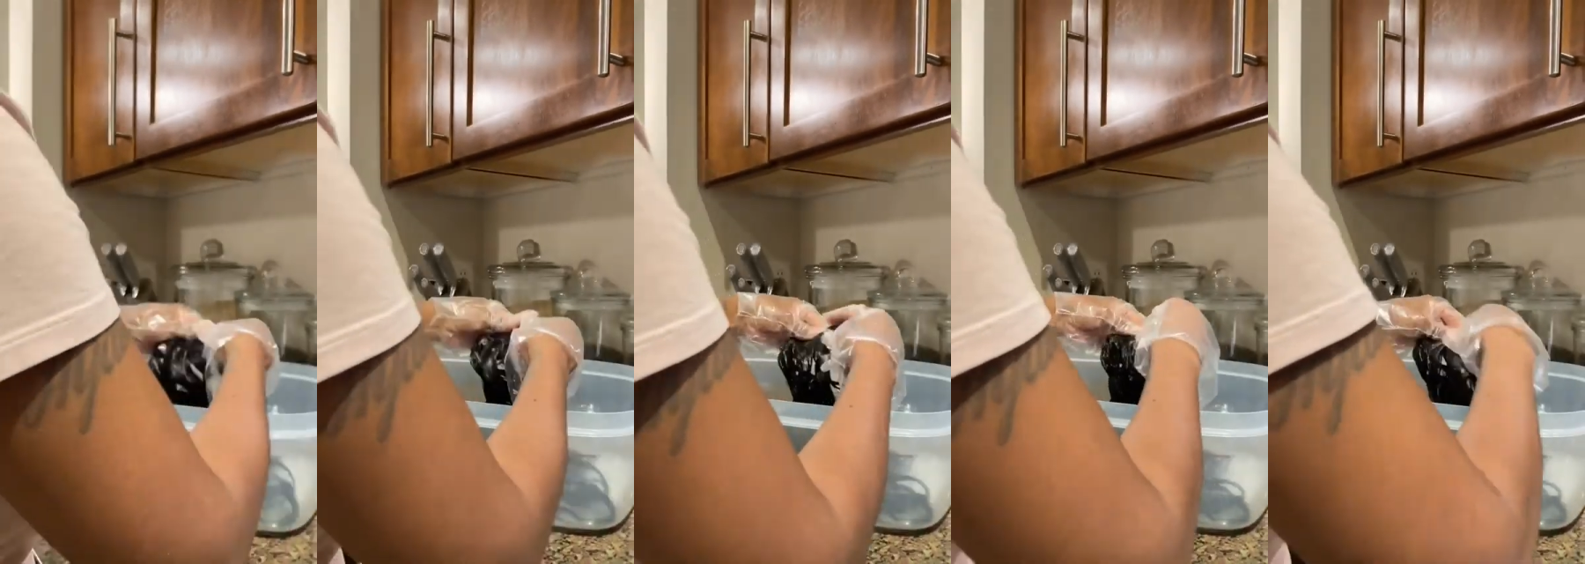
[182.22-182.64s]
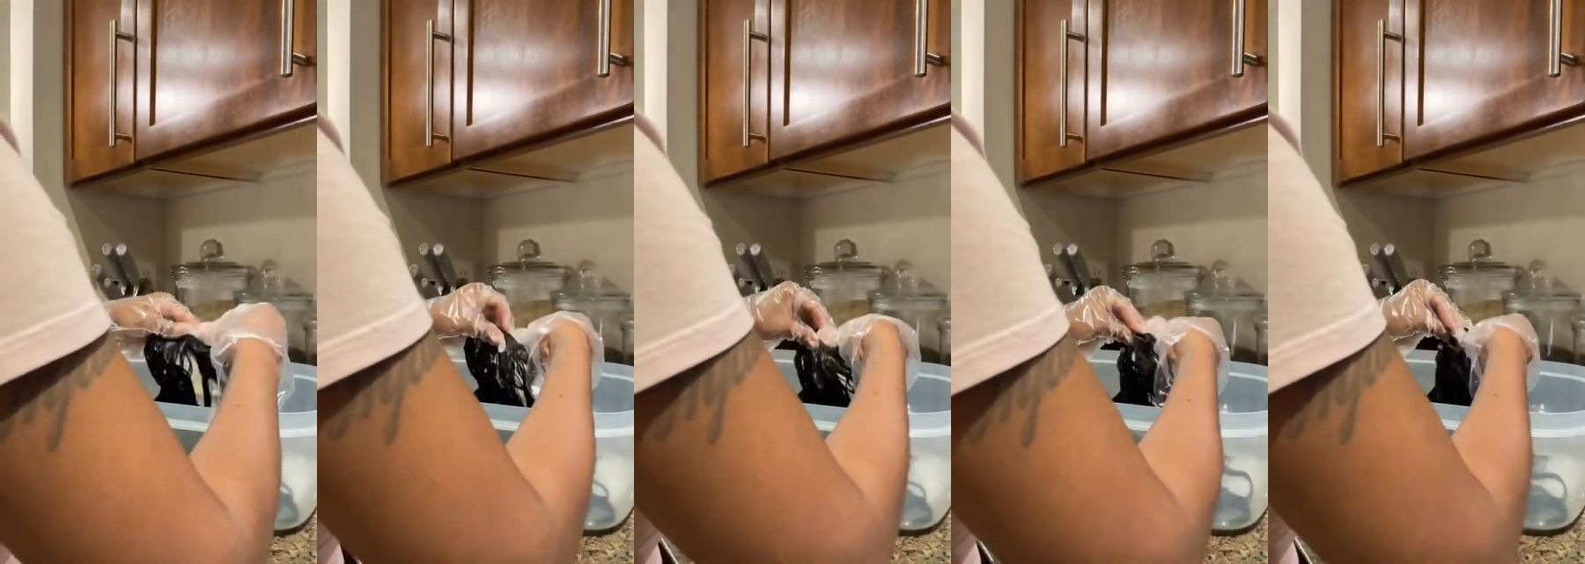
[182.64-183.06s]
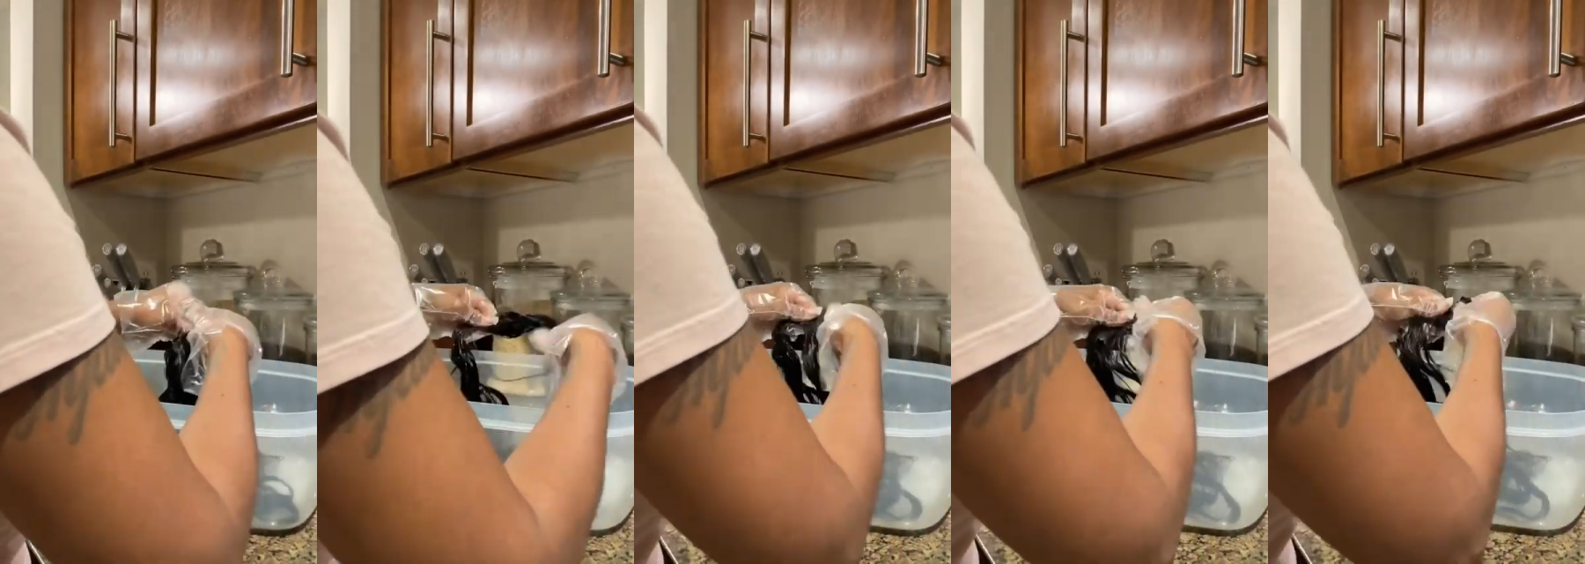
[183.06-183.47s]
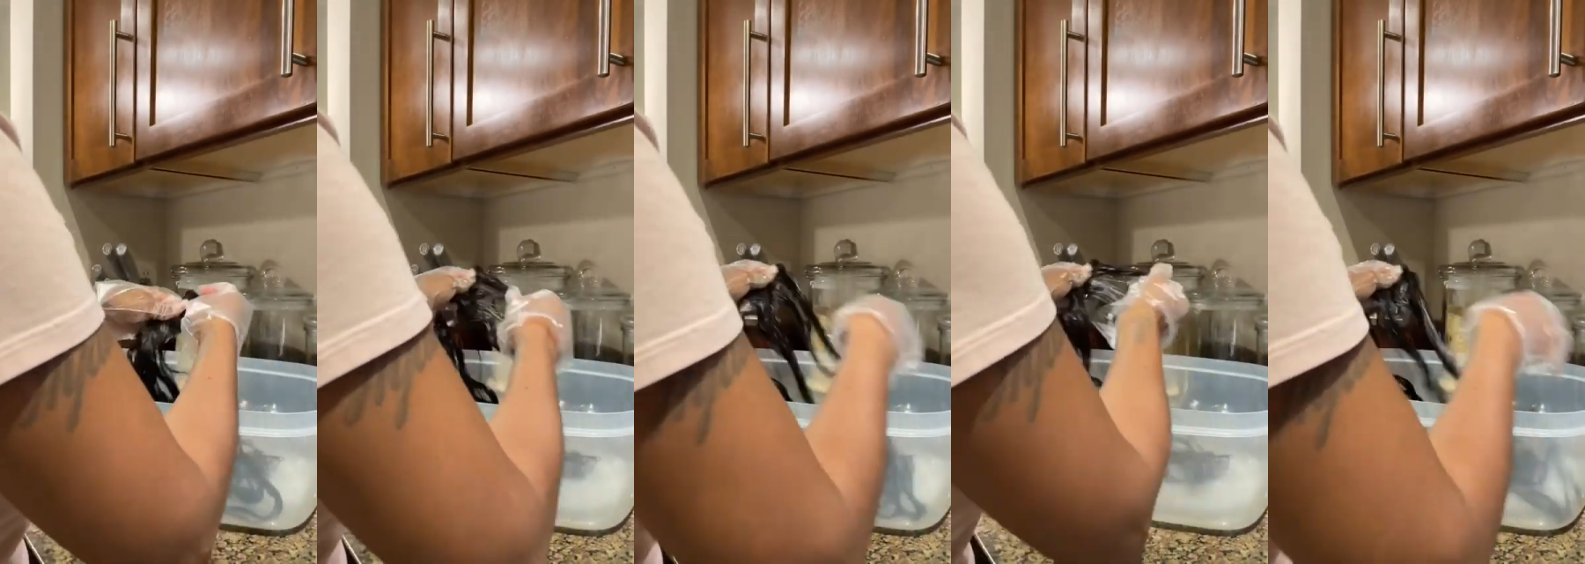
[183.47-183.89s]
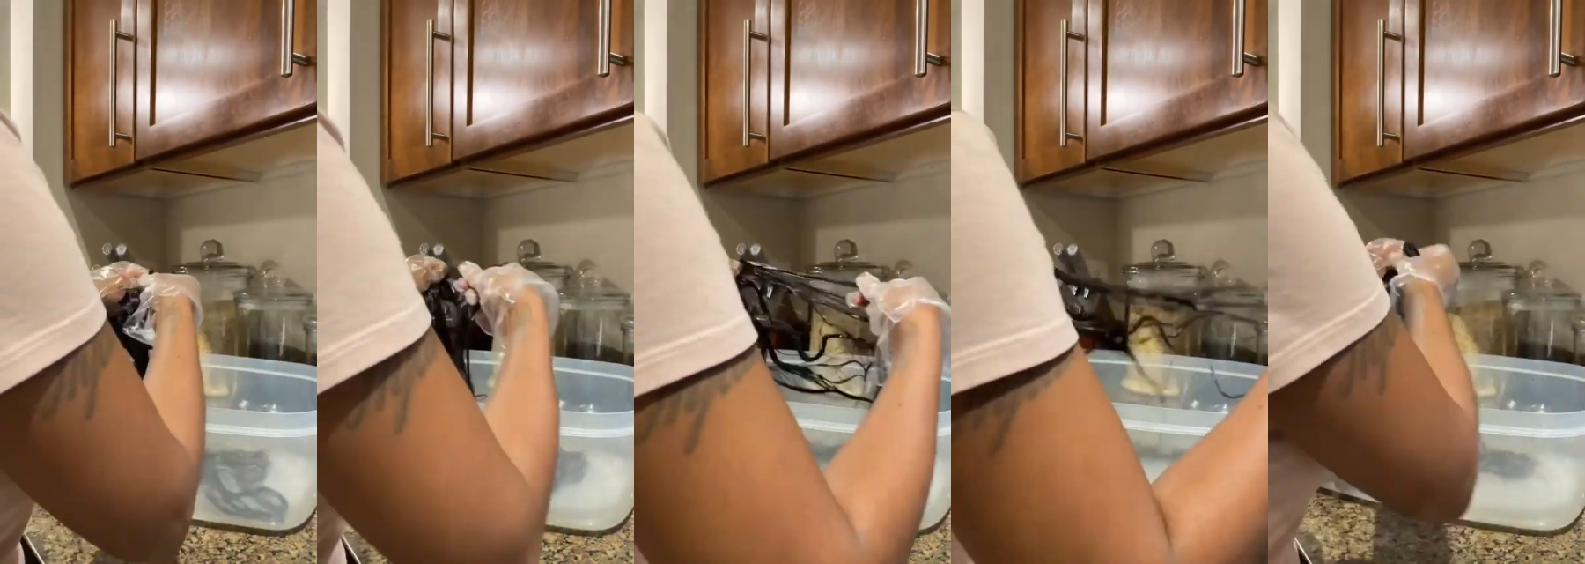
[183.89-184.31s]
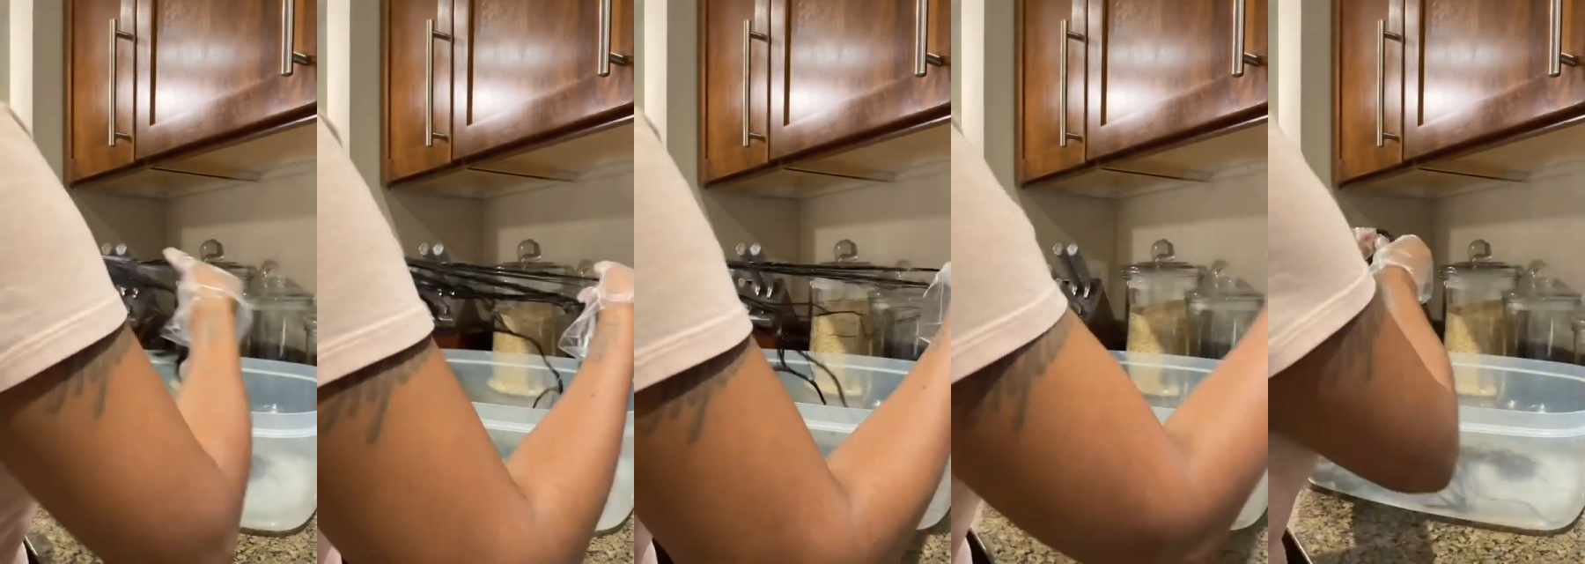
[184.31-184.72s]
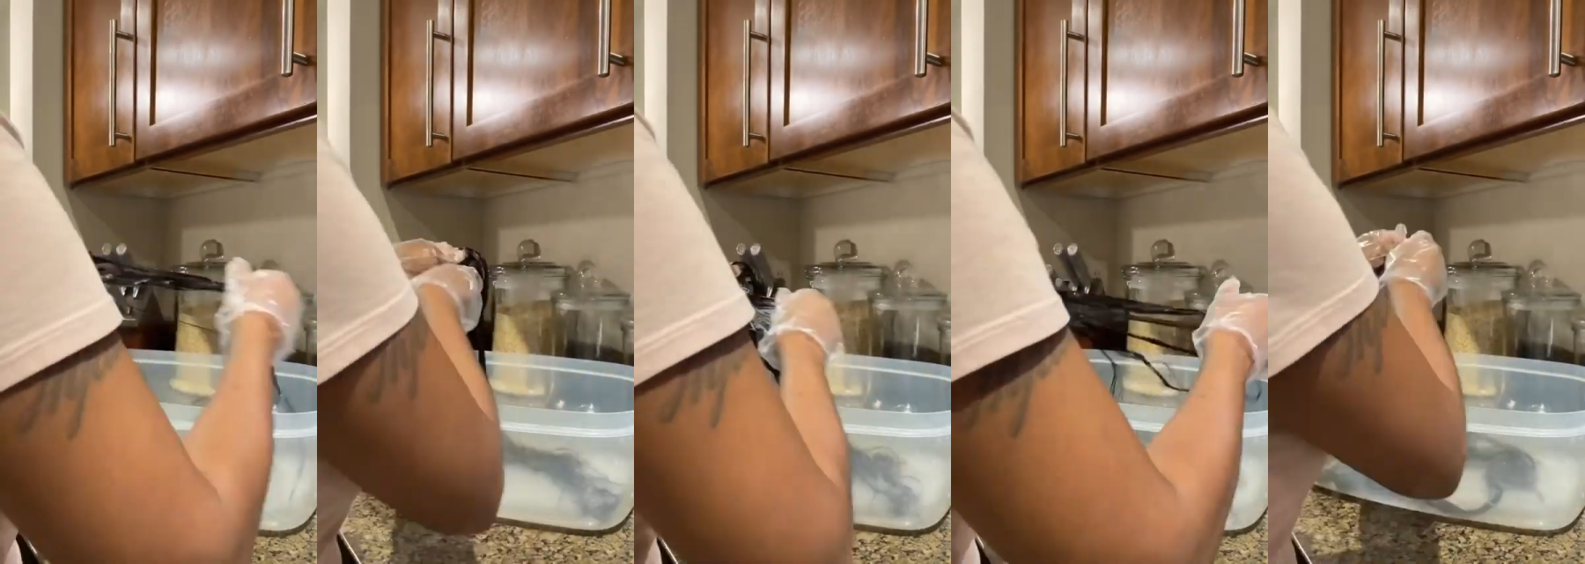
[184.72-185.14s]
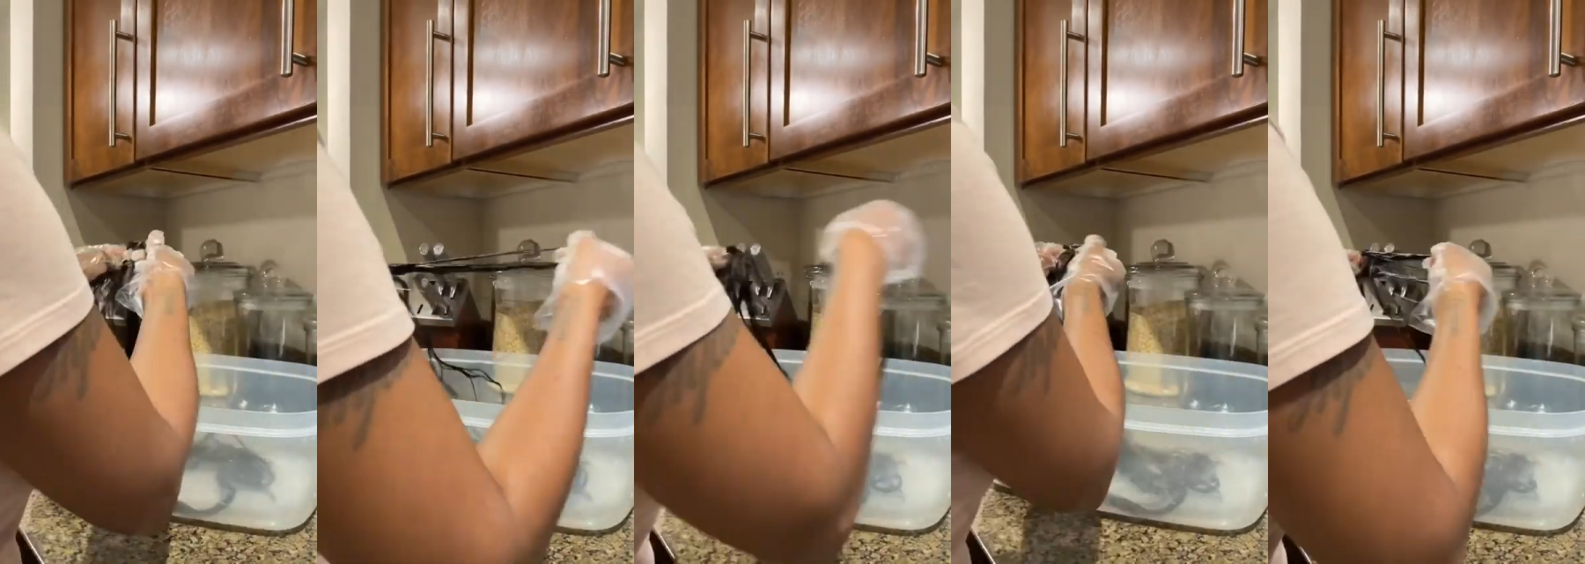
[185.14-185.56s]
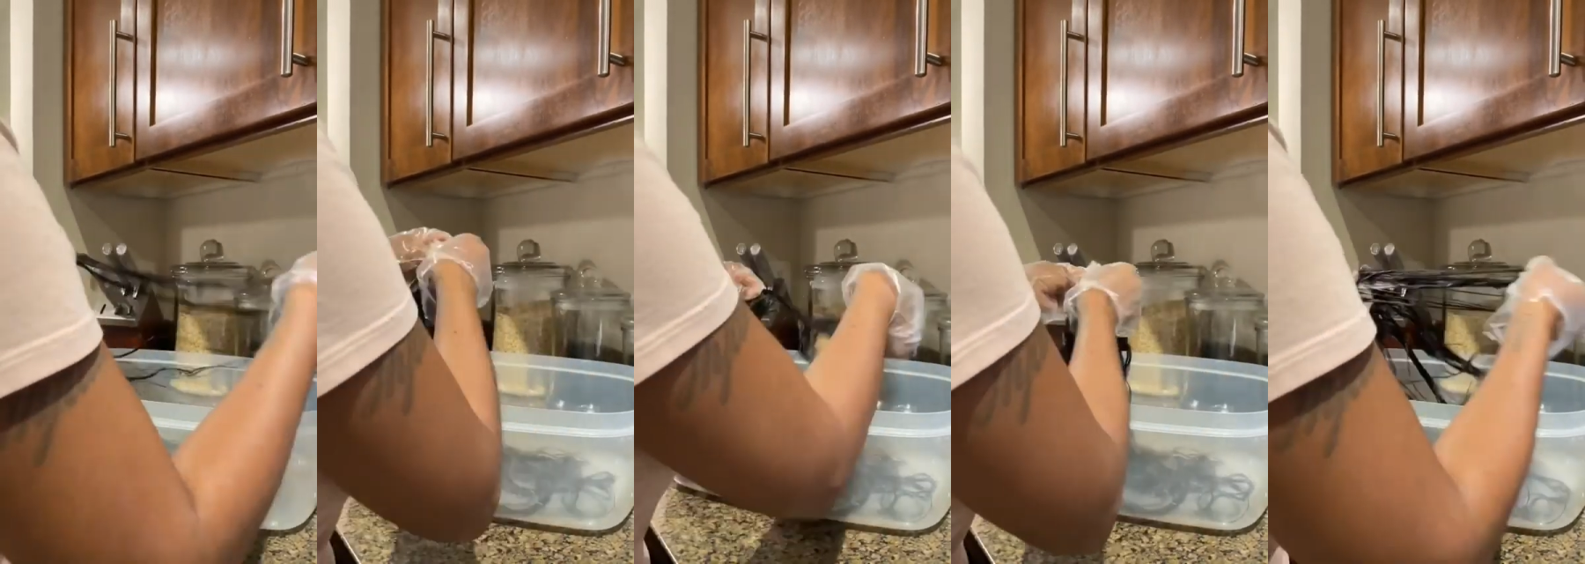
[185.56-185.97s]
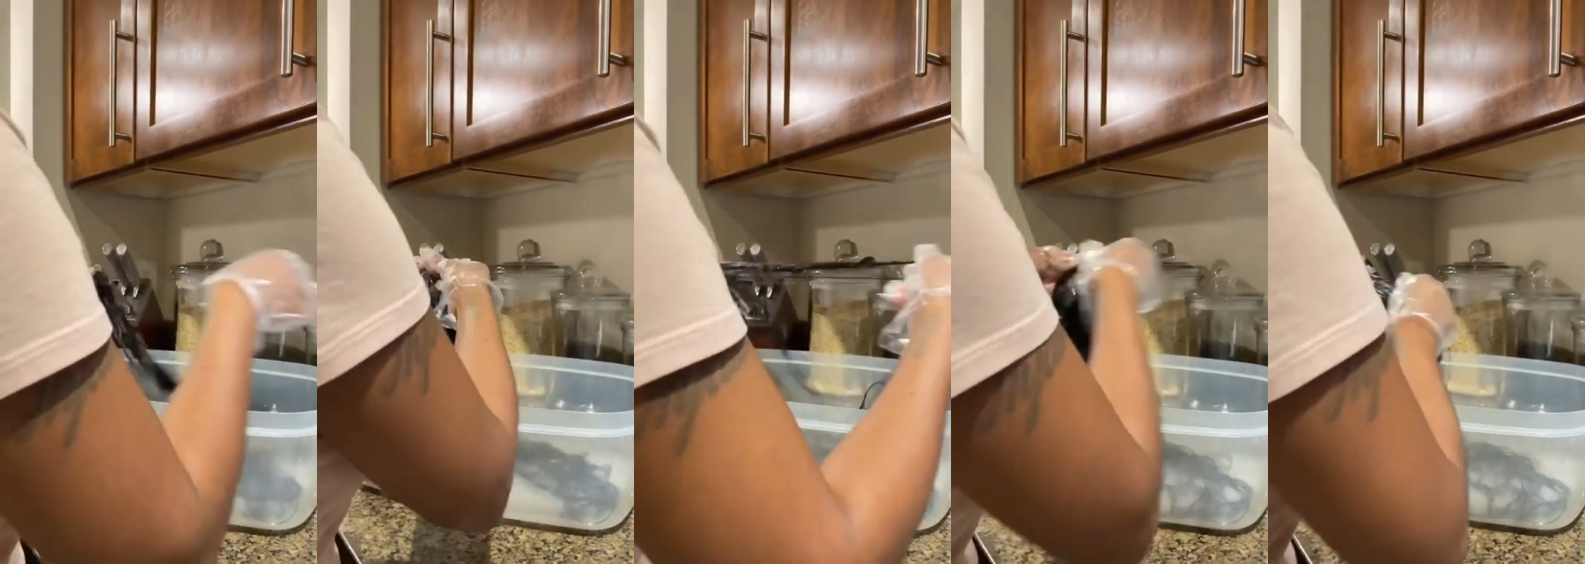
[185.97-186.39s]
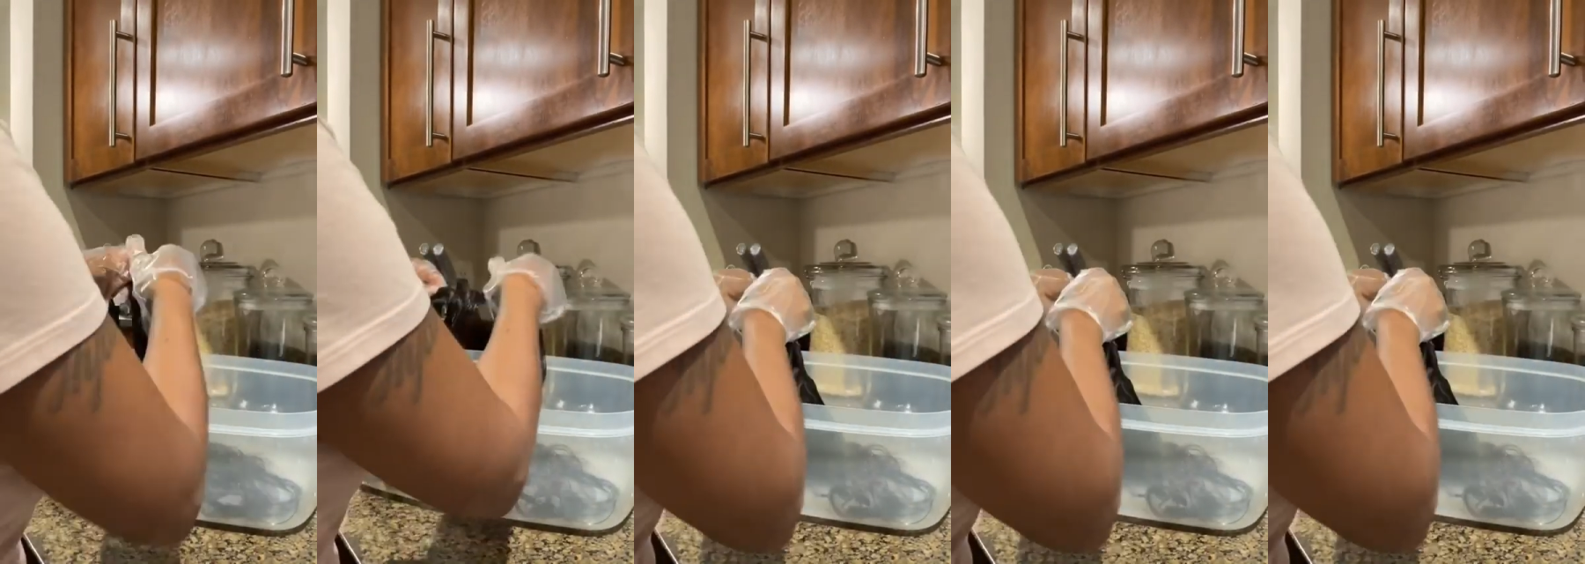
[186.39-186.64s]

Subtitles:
Nobody's mouth can be seen.